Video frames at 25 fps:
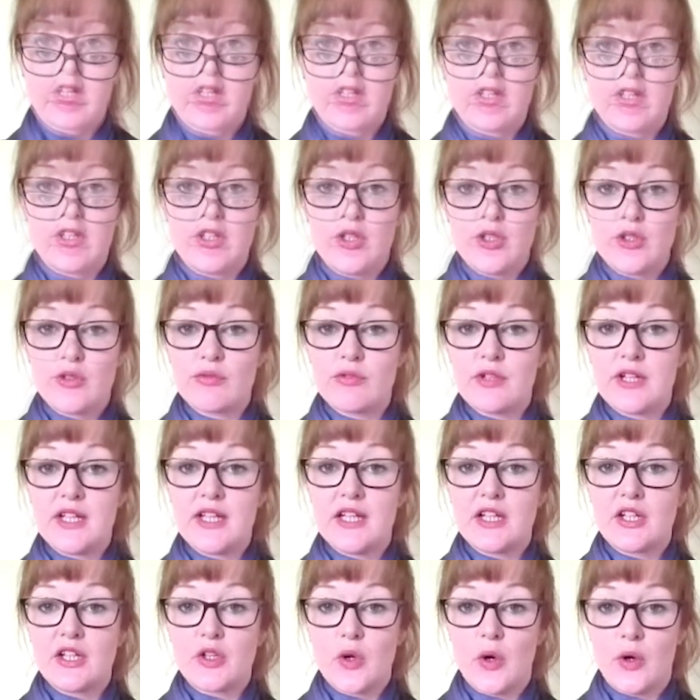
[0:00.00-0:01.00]
Urinary
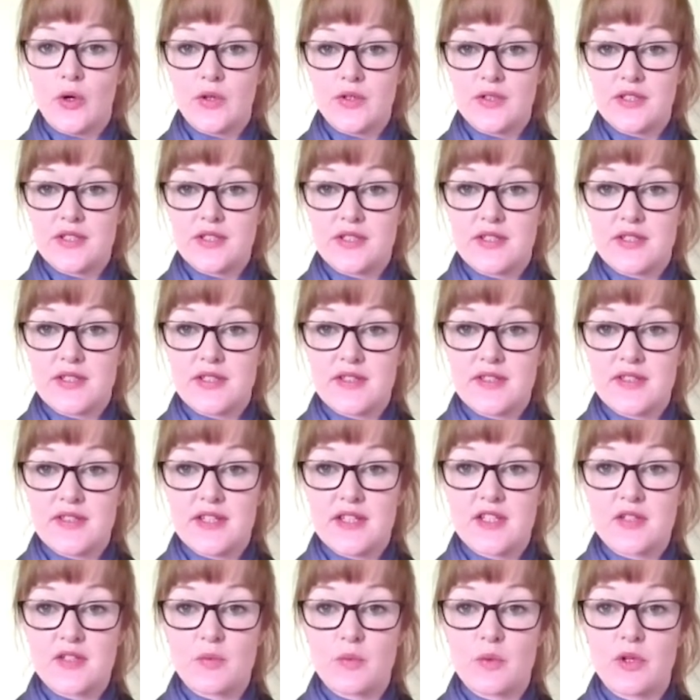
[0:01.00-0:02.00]
incontinence
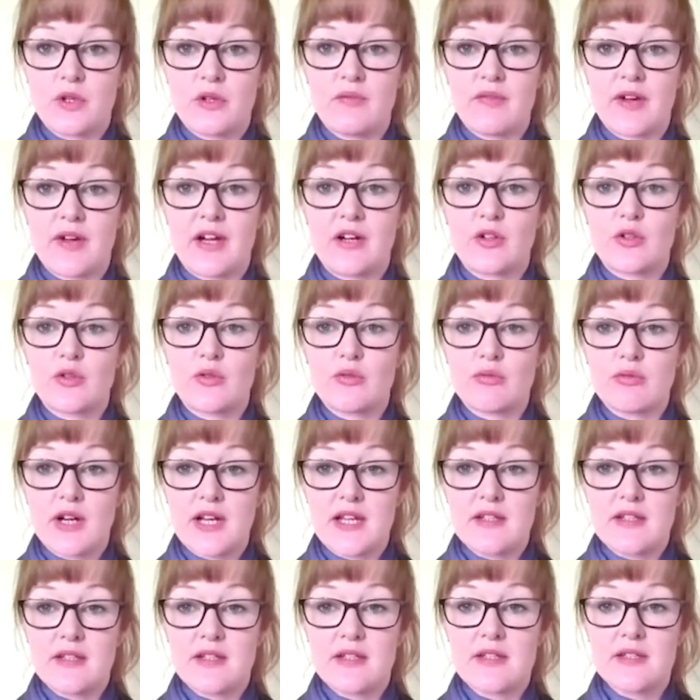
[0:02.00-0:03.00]
is one of our
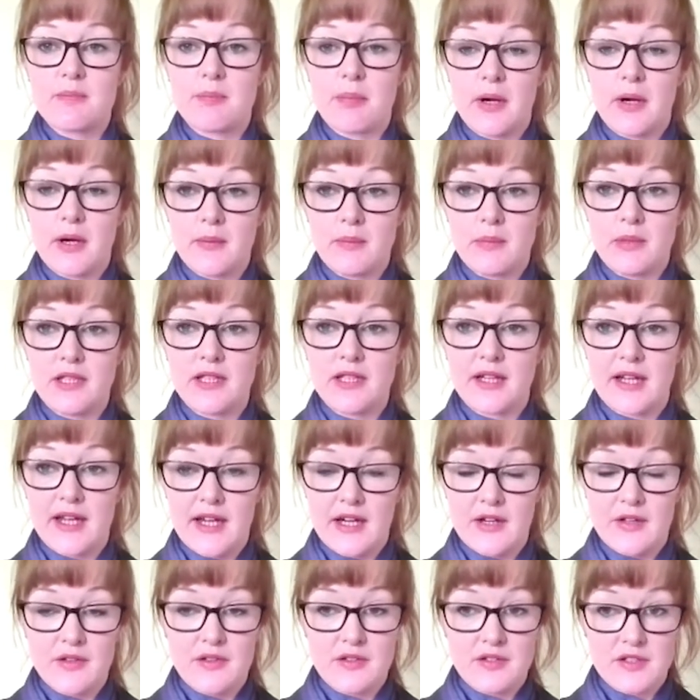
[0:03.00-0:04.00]
greatest public
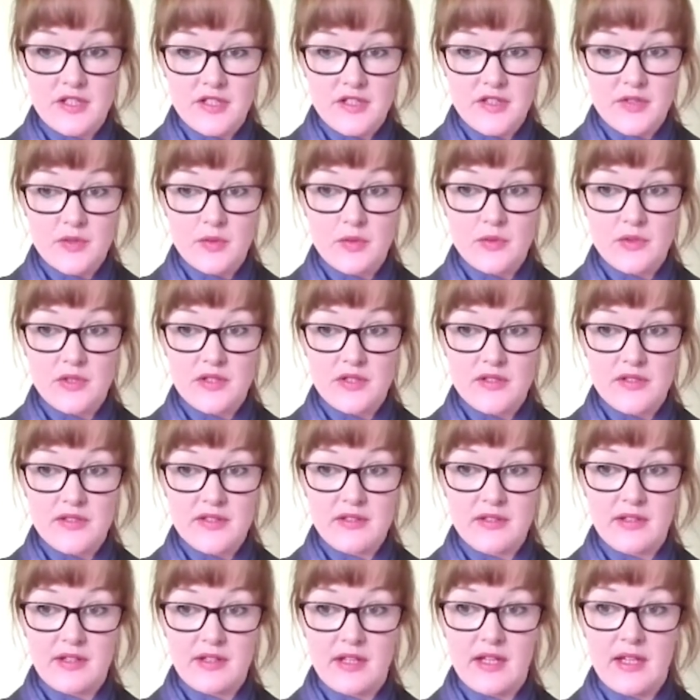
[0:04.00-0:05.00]
health disorders.
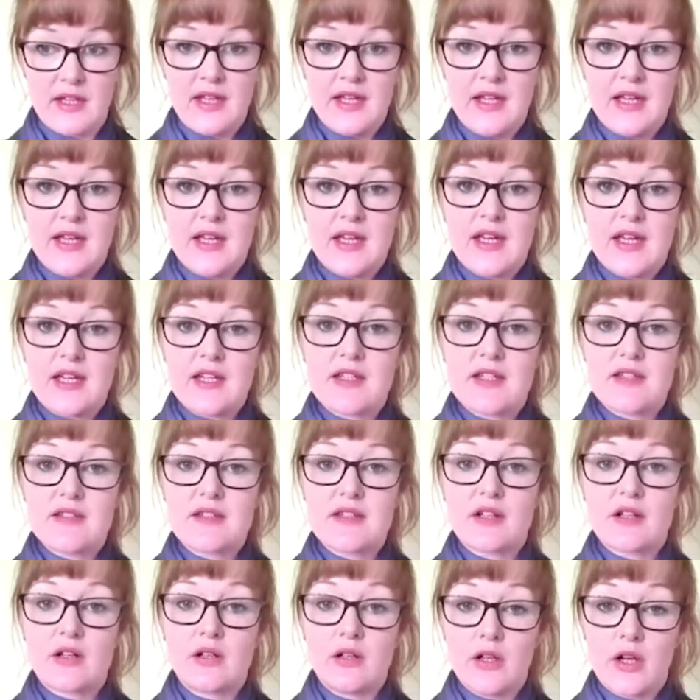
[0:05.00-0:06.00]
It is a
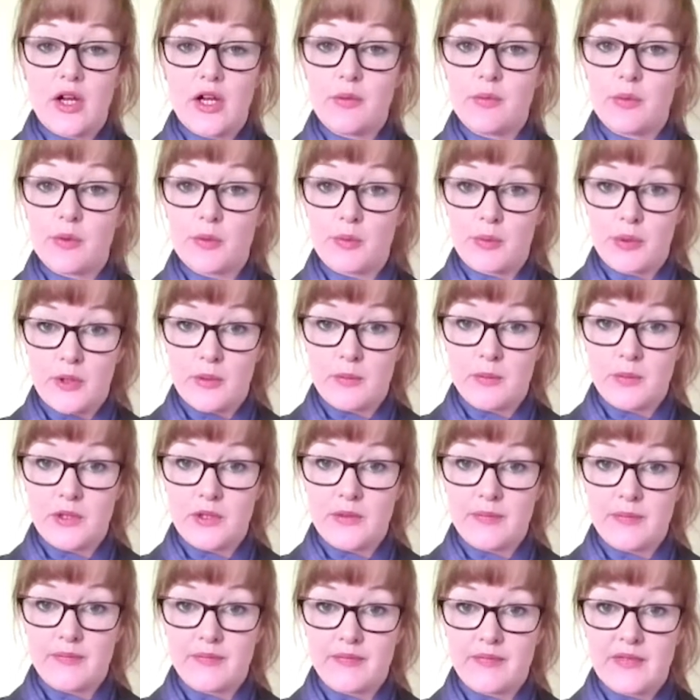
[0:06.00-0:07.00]
global
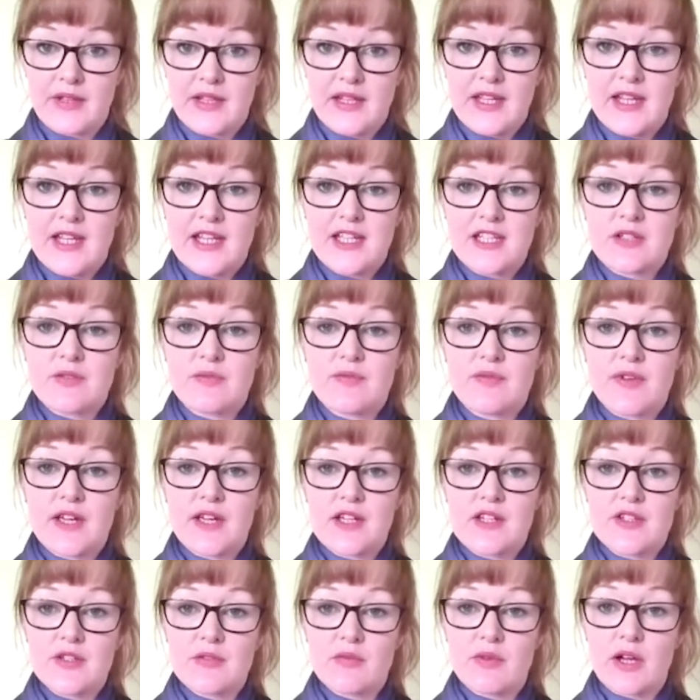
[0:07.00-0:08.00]
problem. It
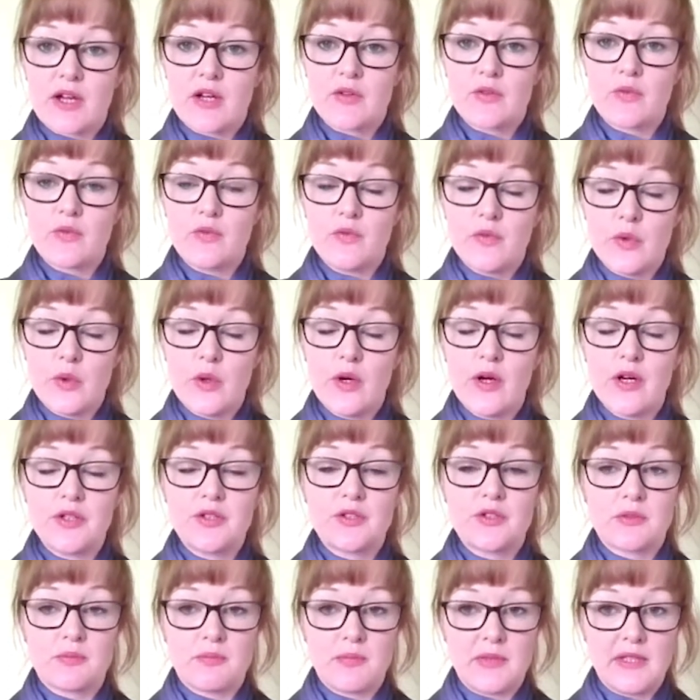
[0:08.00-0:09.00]
affects around
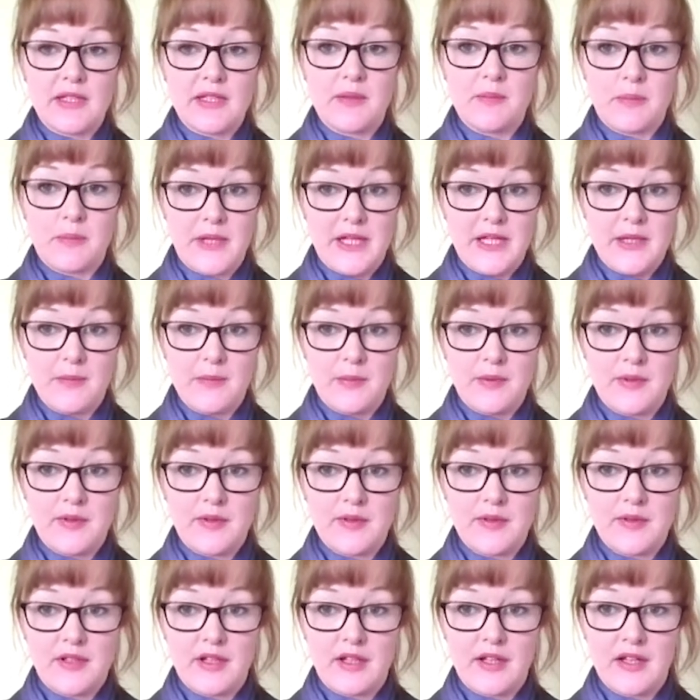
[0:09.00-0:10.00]
400 million
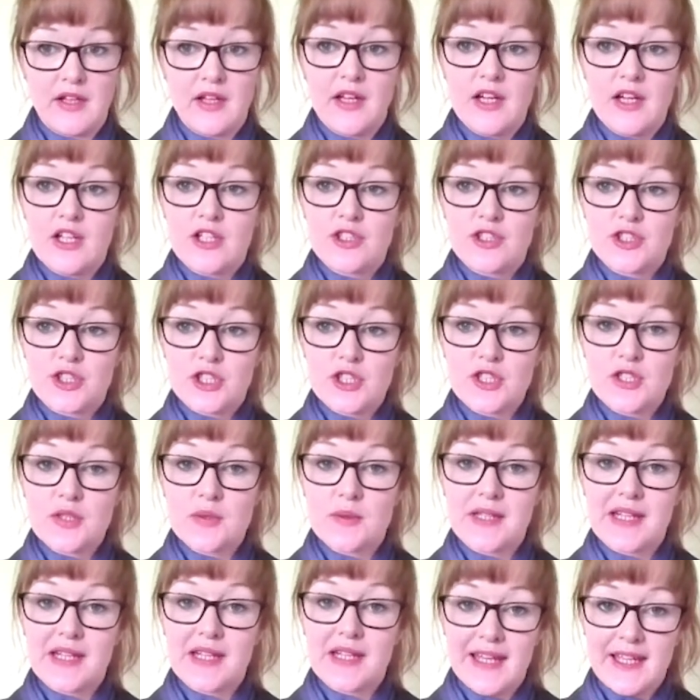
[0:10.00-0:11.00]
people. Due to
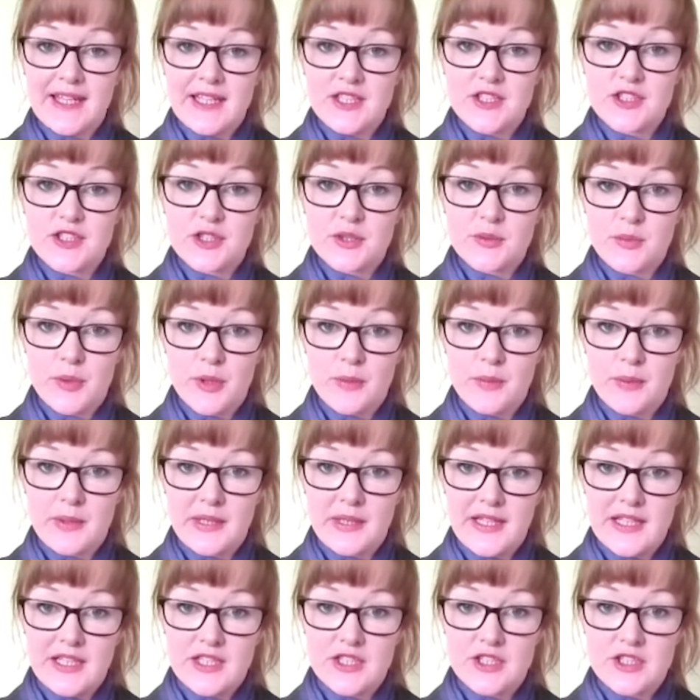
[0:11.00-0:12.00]
an aging
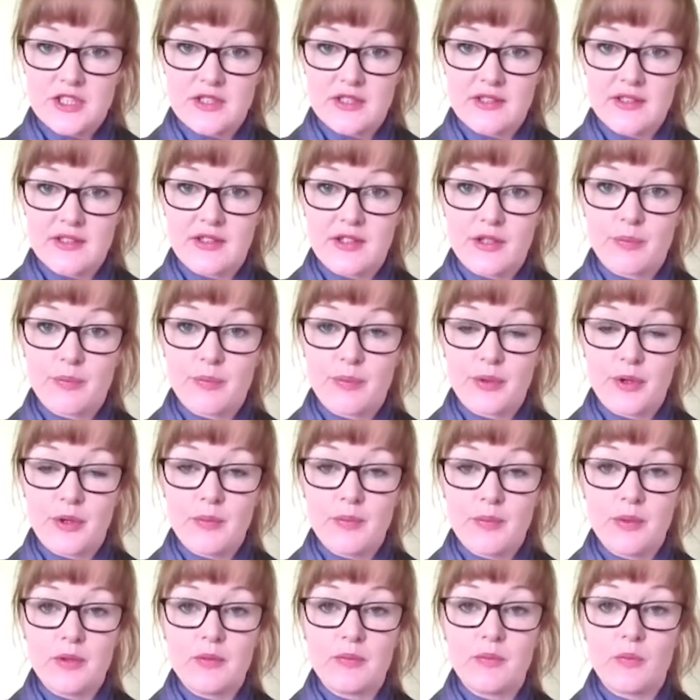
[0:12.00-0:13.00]
population, the
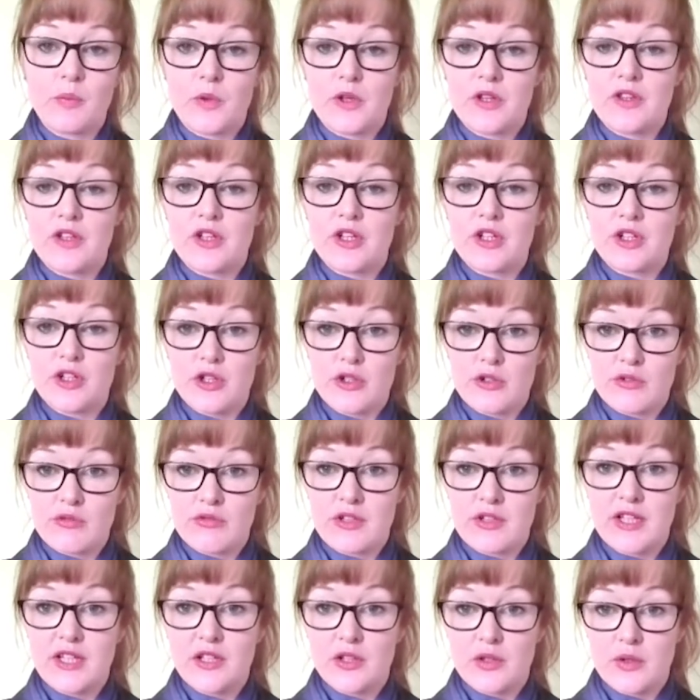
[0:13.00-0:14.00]
problem with
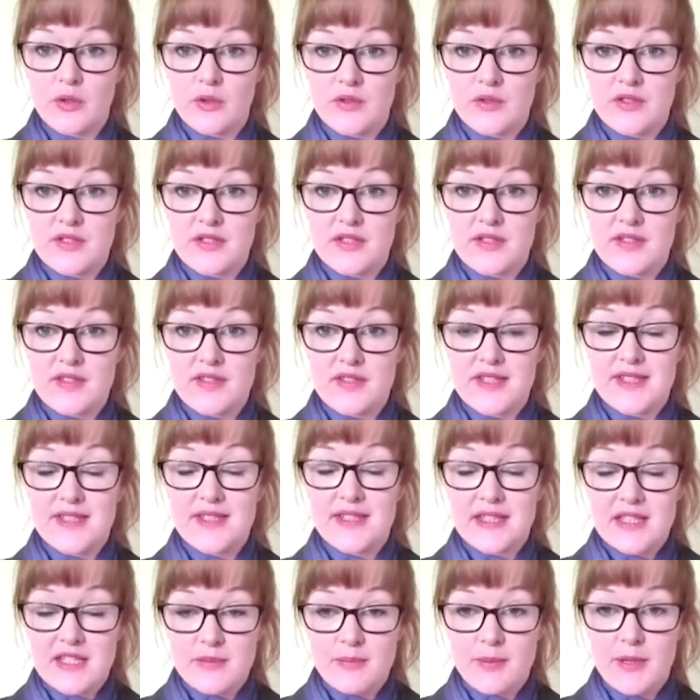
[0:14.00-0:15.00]
urinary incontinence is
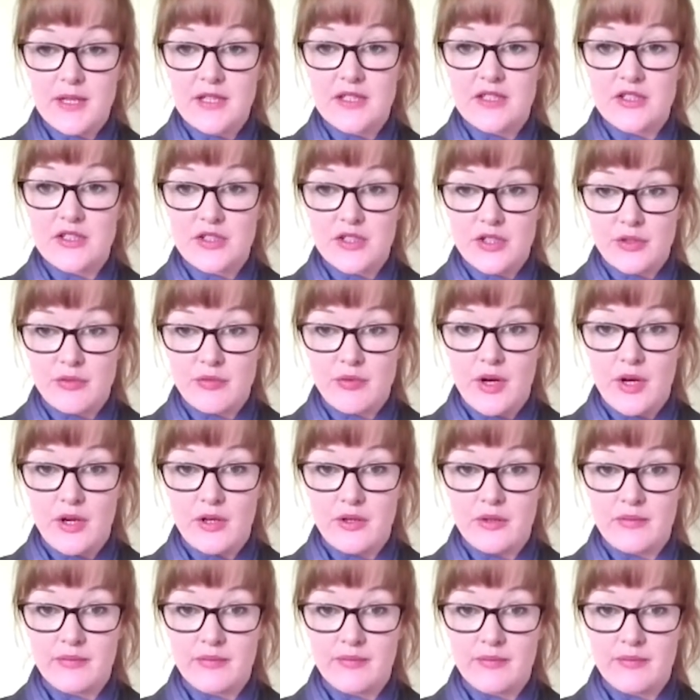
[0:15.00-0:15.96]
expected to grow.